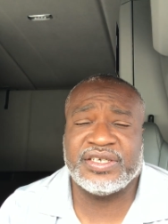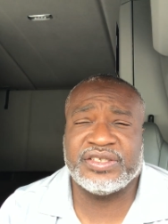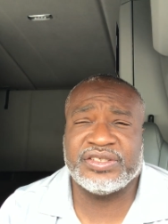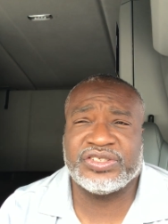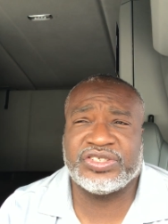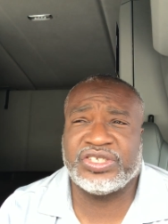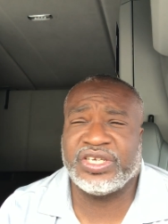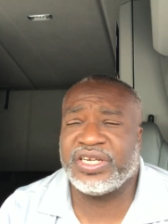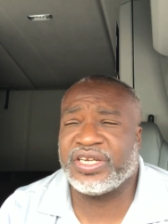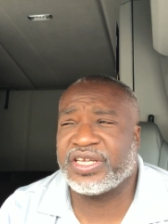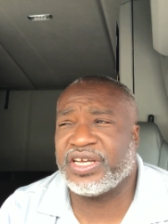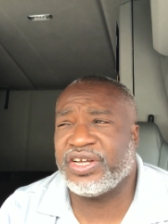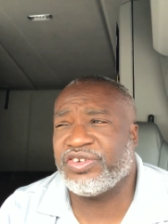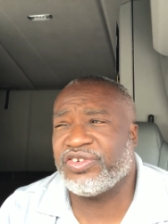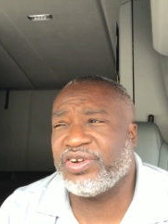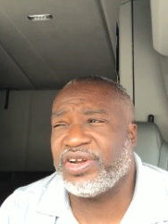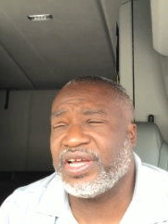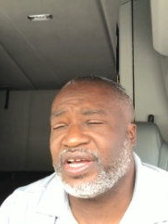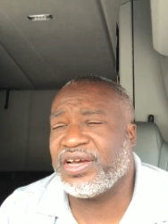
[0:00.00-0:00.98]
shut the
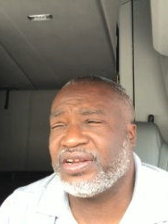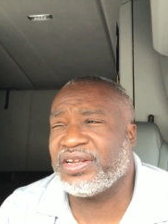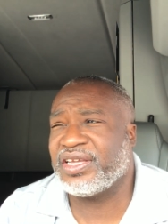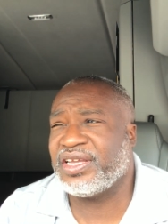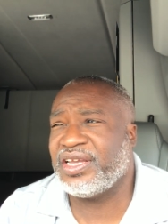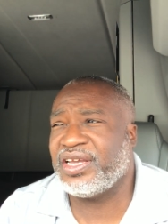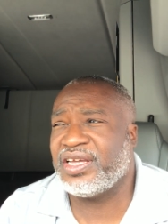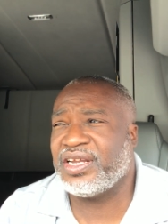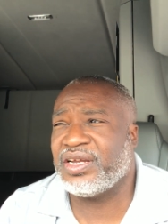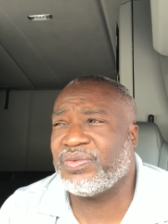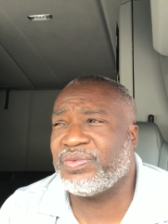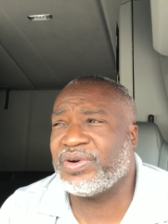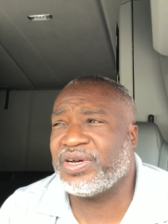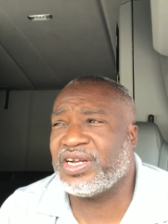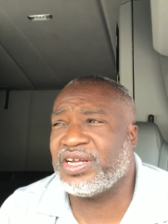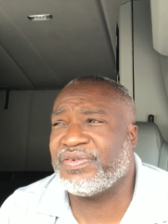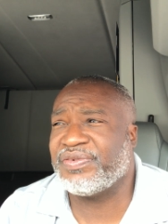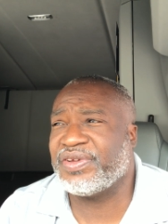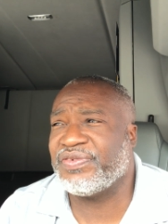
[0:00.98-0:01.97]
country down again or
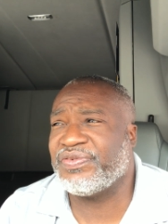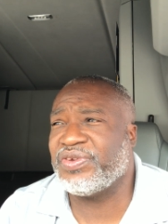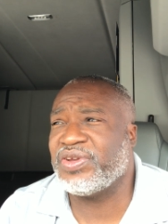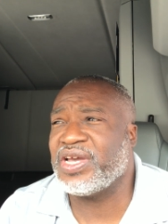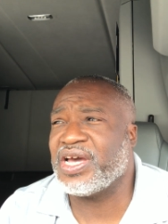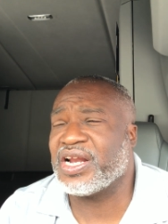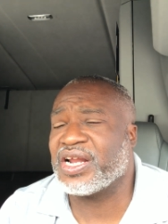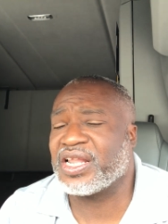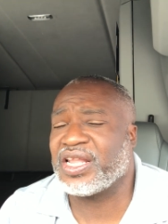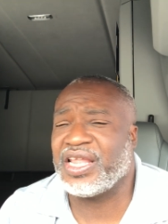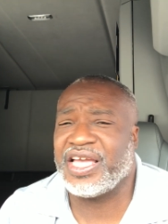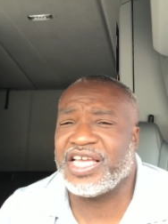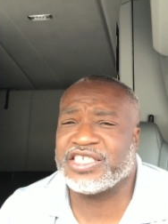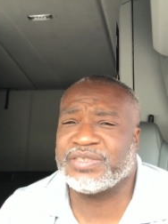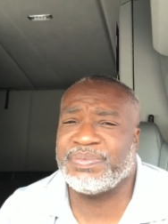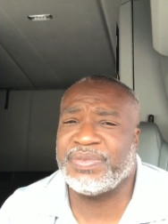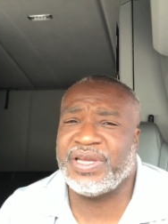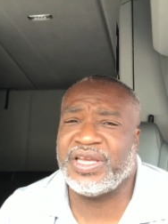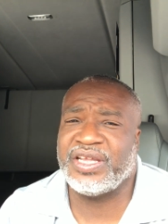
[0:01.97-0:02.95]
whatever, if you got a
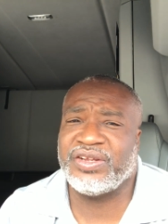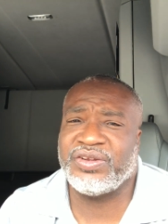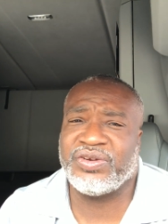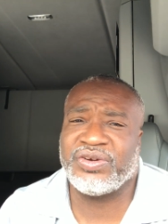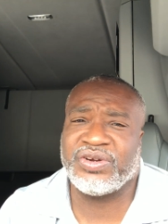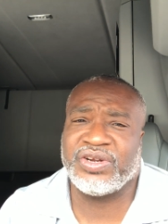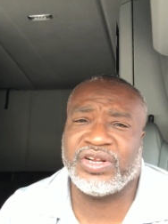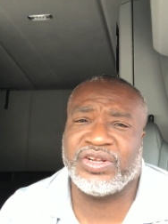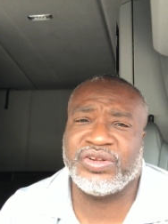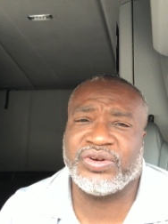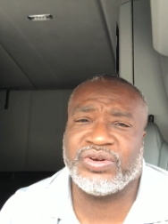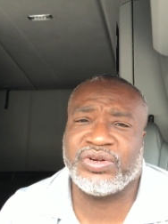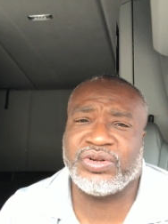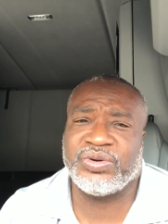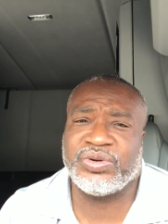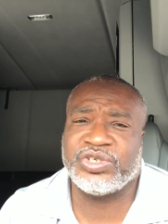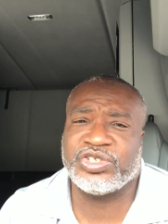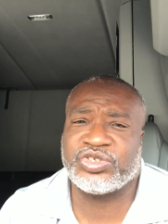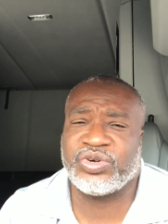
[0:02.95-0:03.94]
Class B and you're
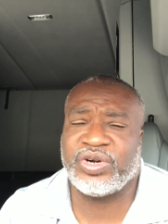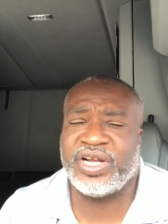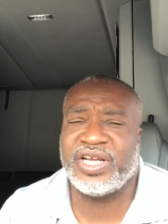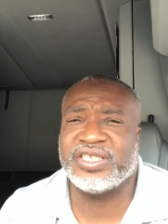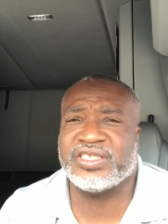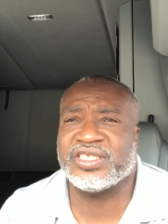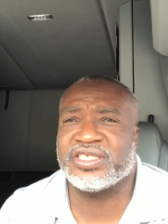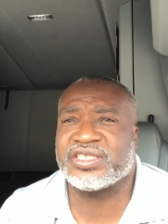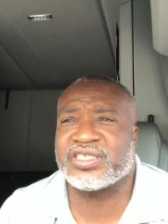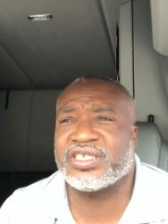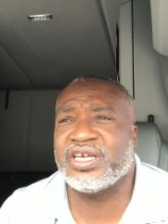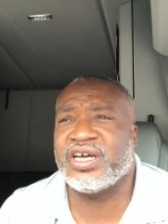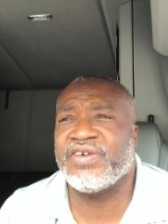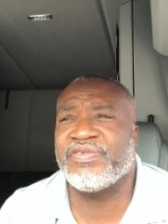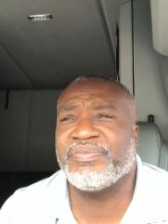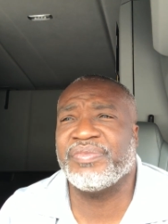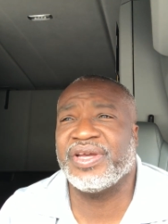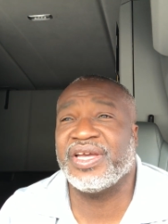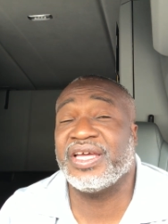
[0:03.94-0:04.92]
doing transit
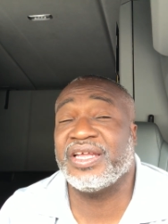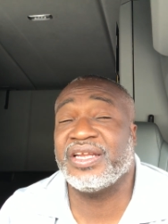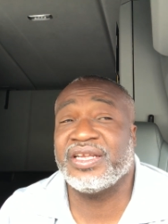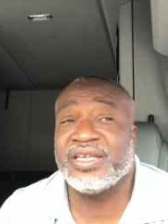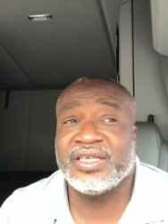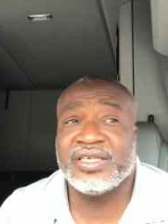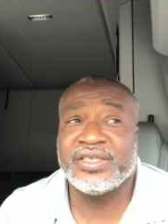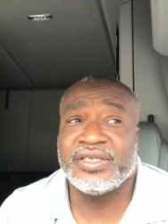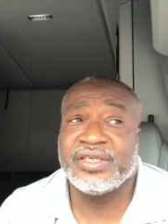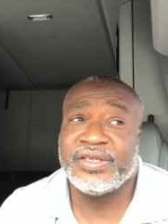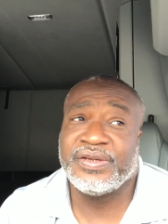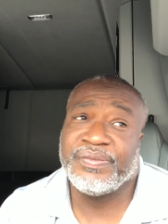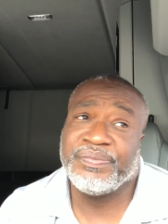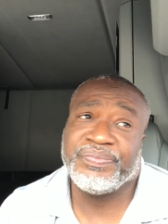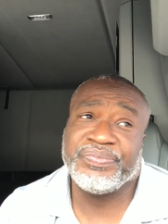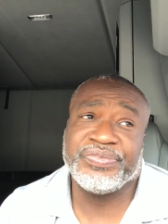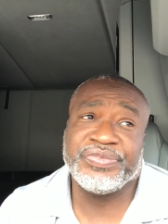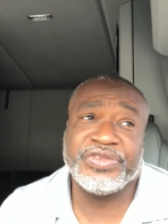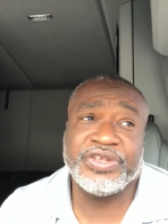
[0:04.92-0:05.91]
stuff, man,
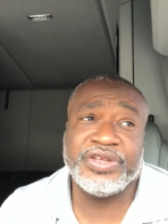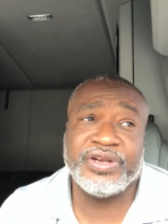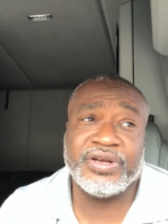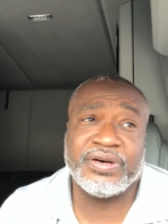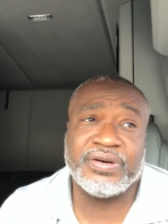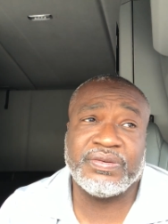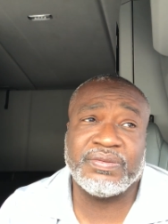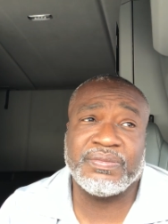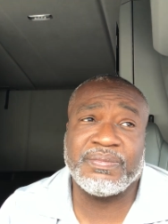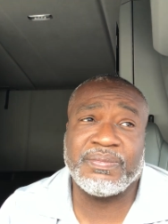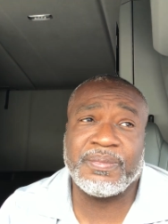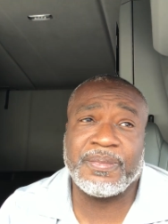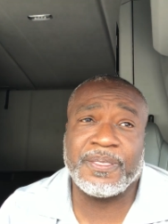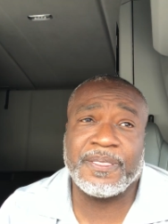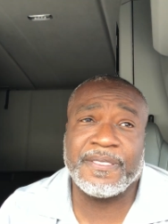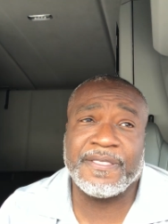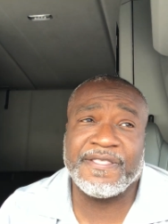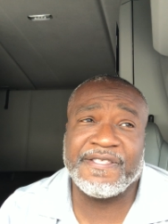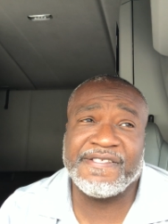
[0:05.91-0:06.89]
you know,
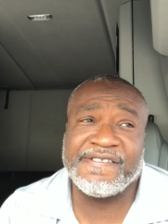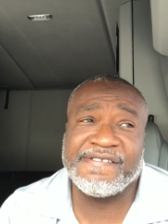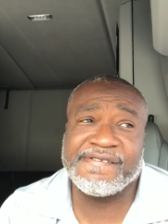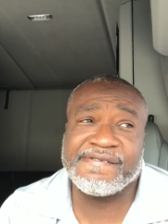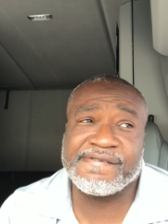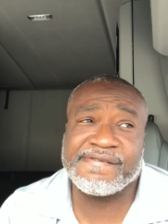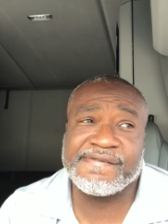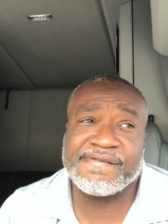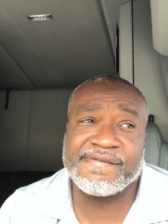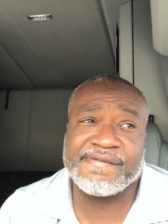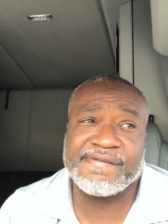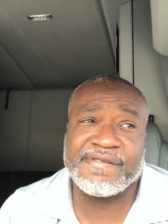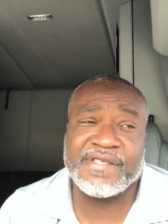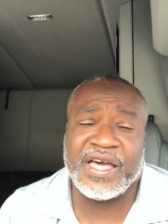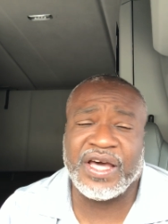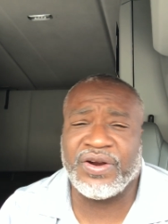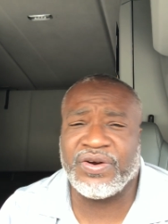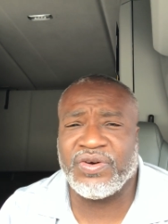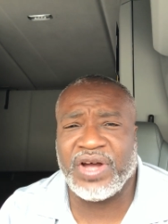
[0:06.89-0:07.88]

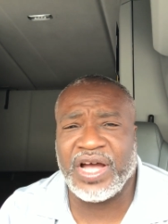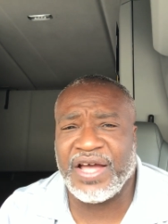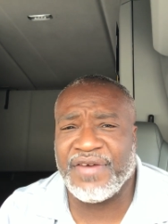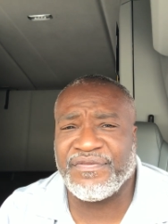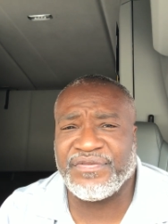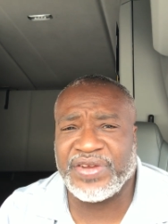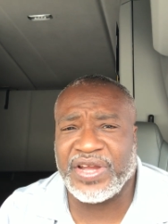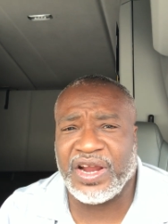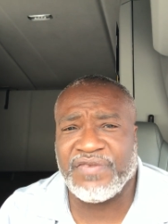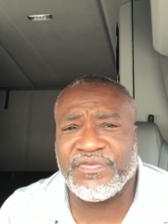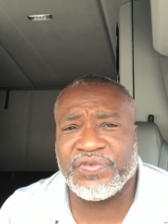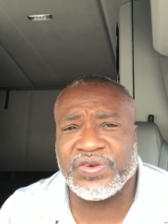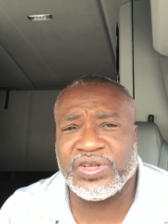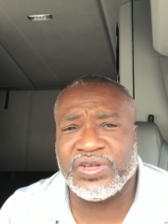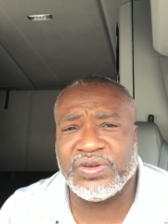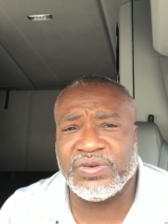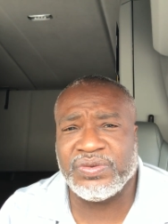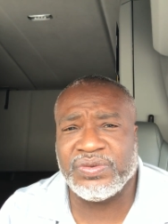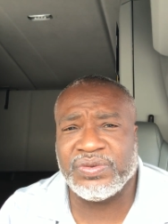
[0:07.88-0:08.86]
I don't know how it fared for
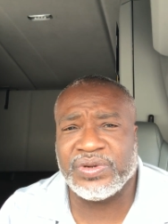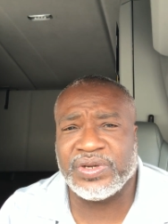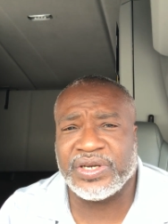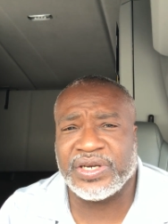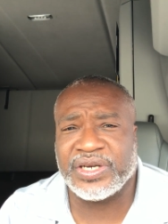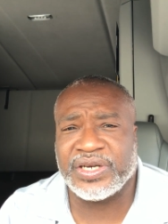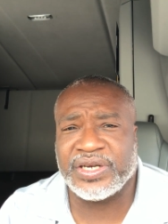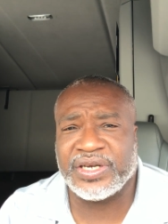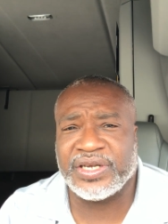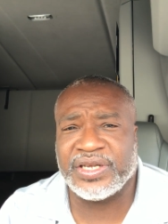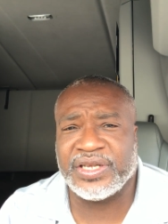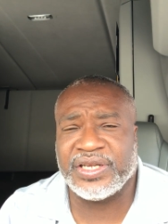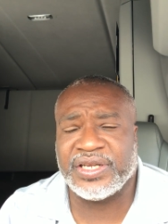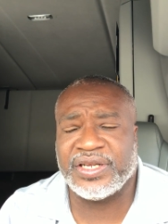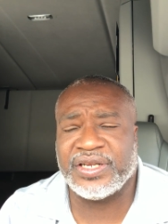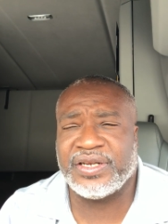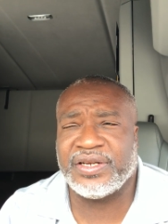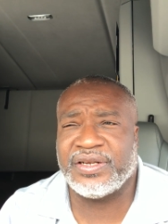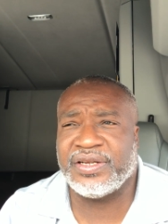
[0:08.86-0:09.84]
you
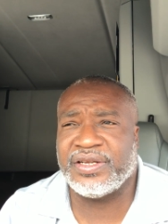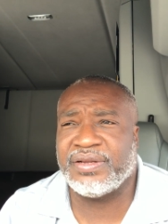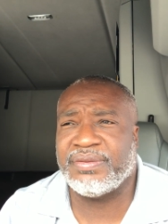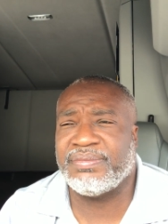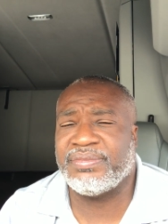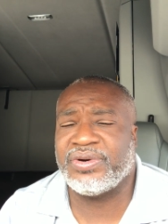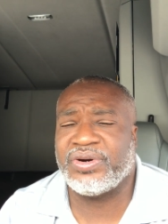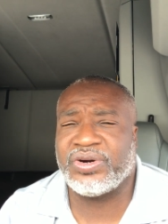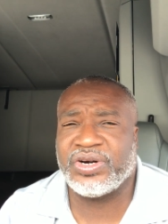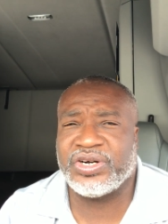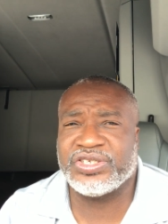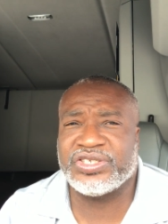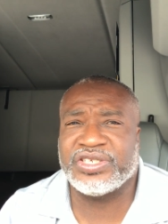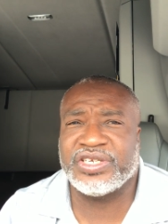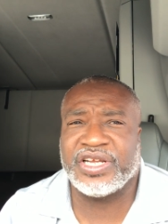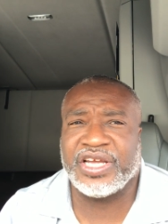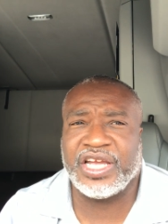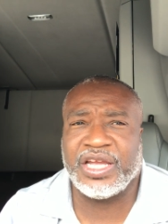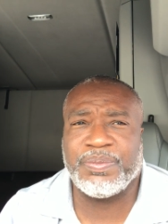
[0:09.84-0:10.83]
in March
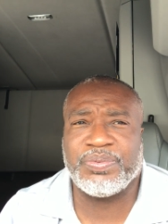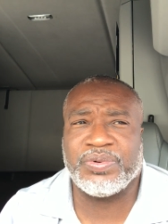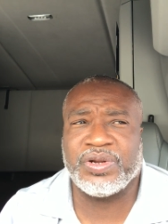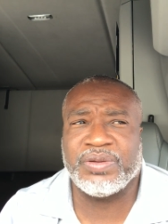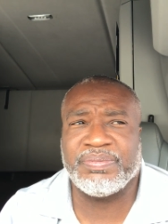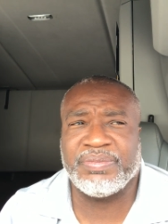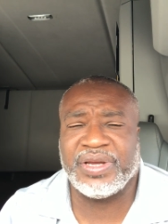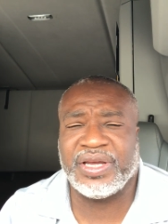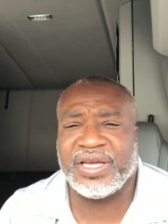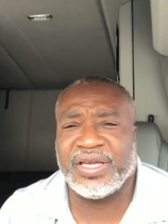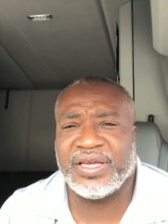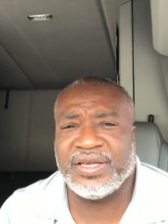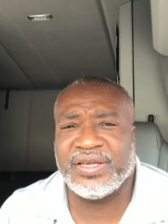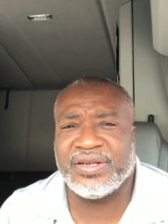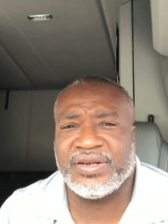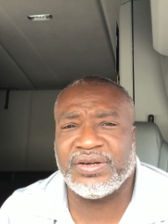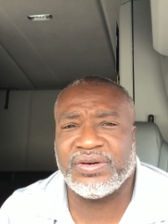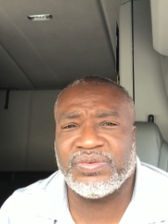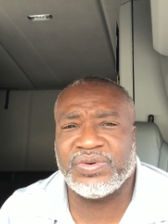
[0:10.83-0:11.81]
and April and May,
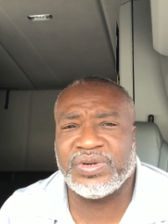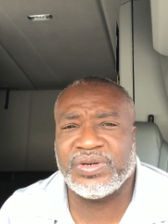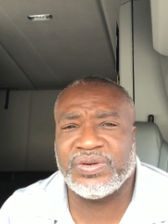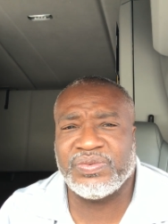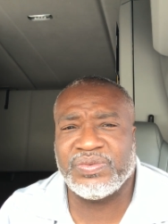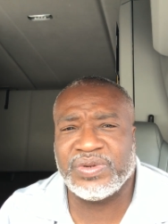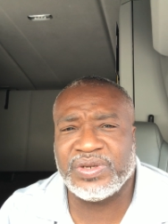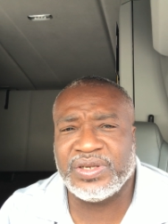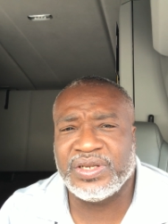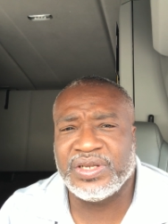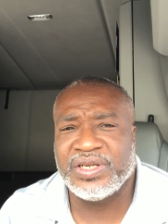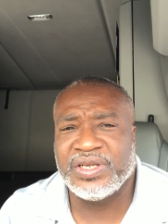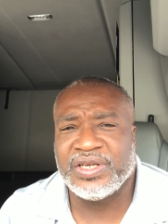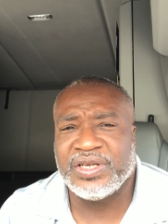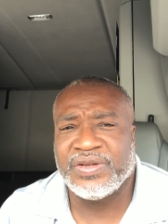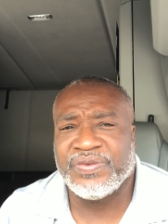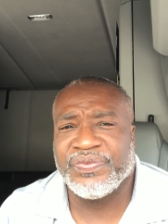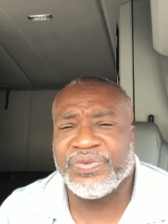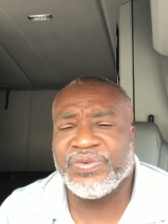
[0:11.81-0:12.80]
you know, when
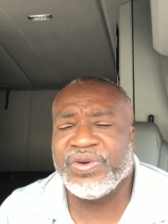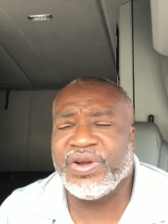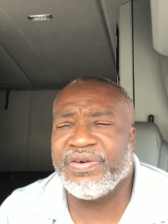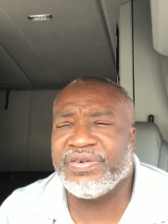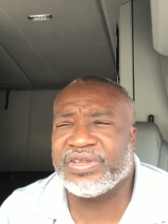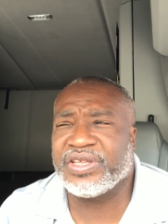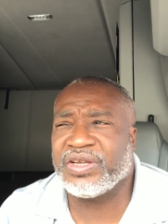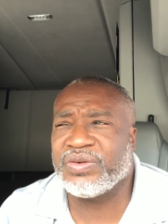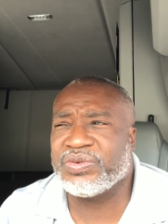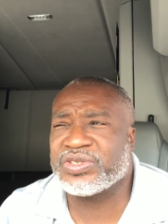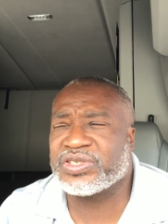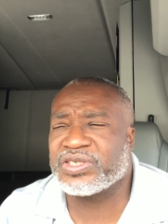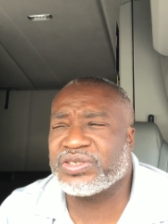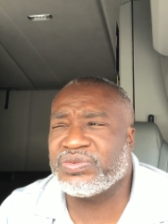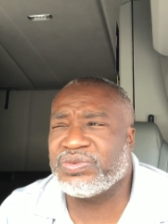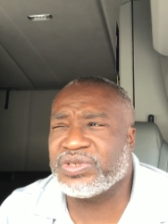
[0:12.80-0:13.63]
everything was